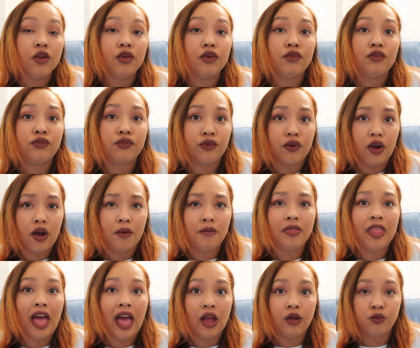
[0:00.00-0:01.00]

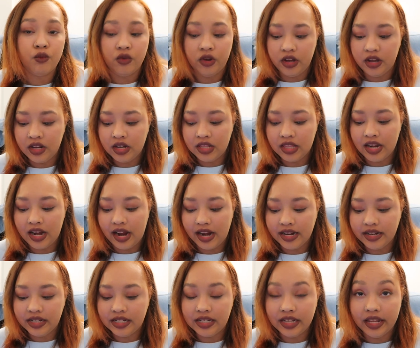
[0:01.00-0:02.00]
from that read that I
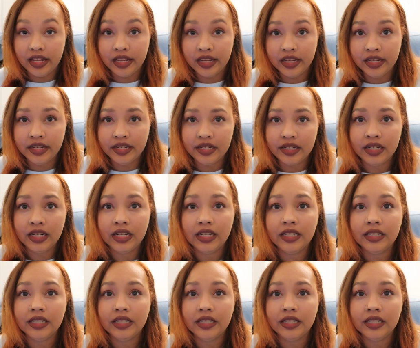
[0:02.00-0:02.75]
did,